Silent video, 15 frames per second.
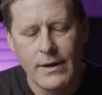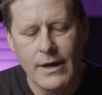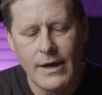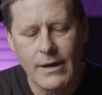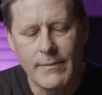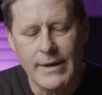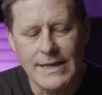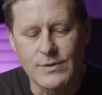
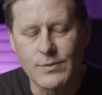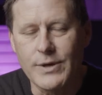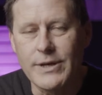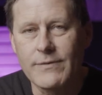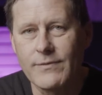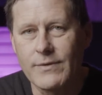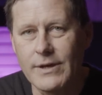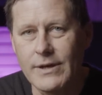As we
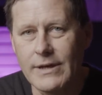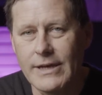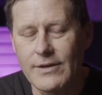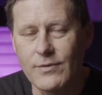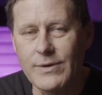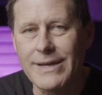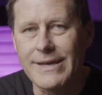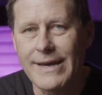
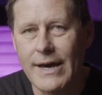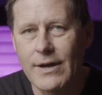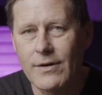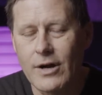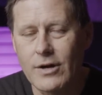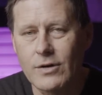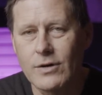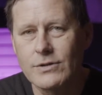encounter
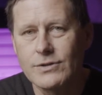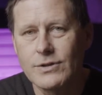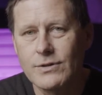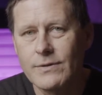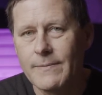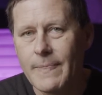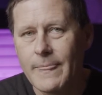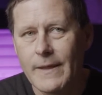our
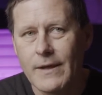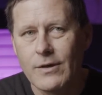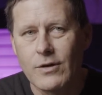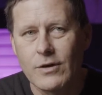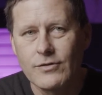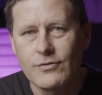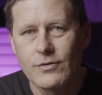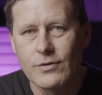culture,
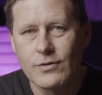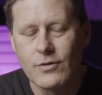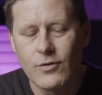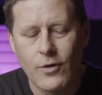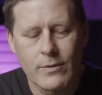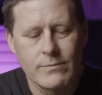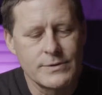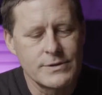cultural
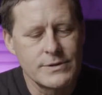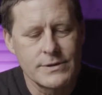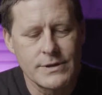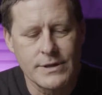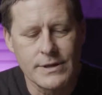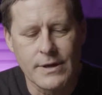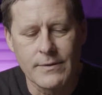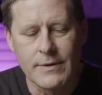norms,
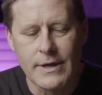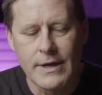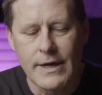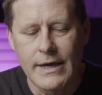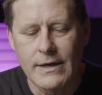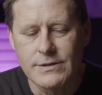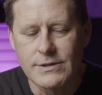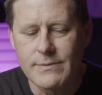
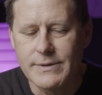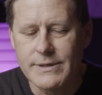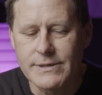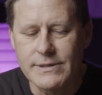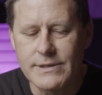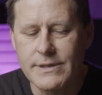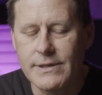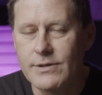
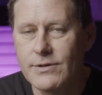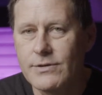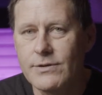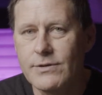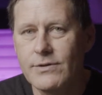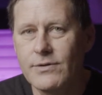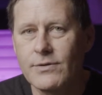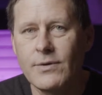
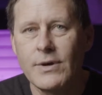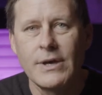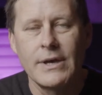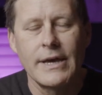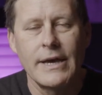LGBTQ,